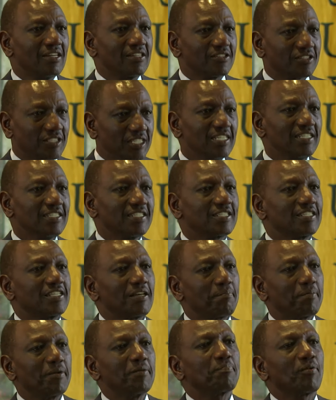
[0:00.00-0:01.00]
Since
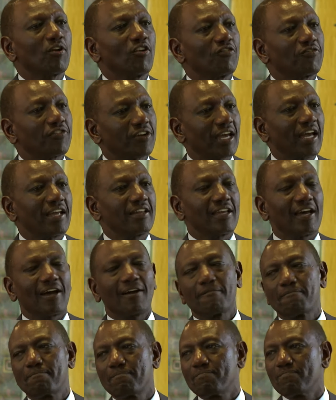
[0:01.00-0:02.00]
the people of Kenya
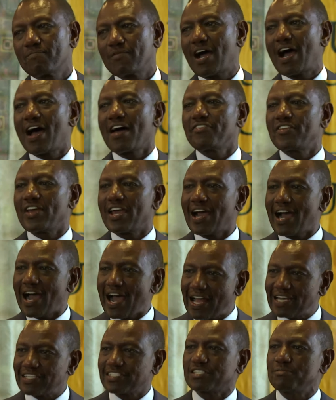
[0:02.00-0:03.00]
are the
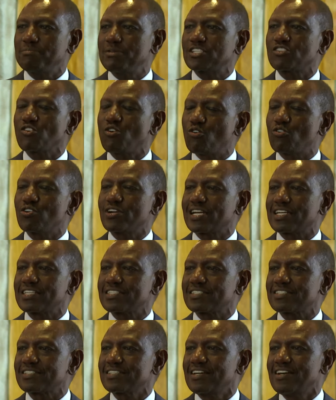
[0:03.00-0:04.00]
ultimate holders
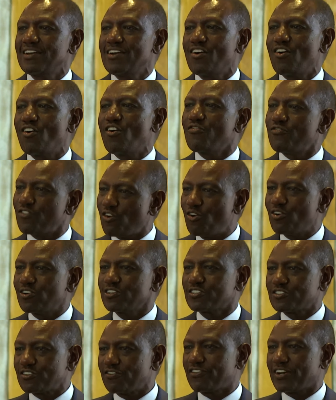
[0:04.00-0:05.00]
of all
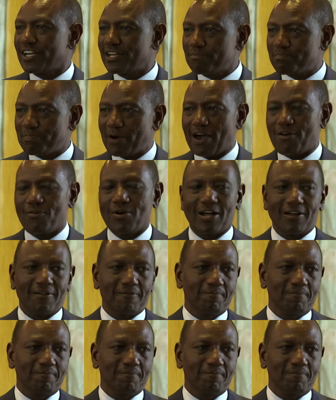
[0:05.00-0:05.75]
sovereign power,